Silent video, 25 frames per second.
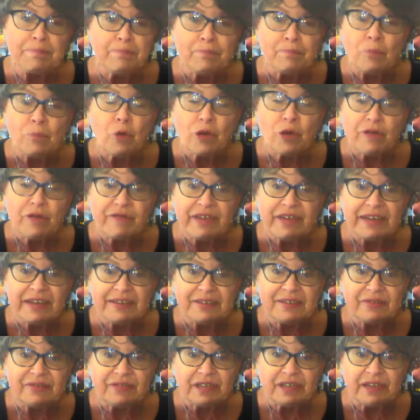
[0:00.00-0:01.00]
more
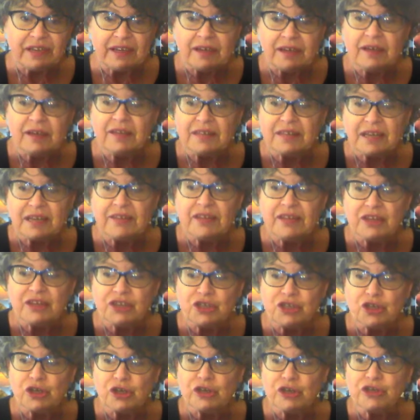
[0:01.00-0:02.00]
effectively than the
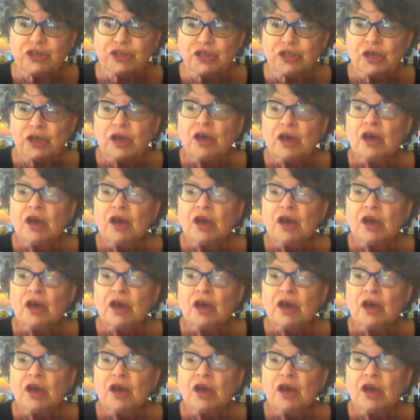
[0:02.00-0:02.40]
church.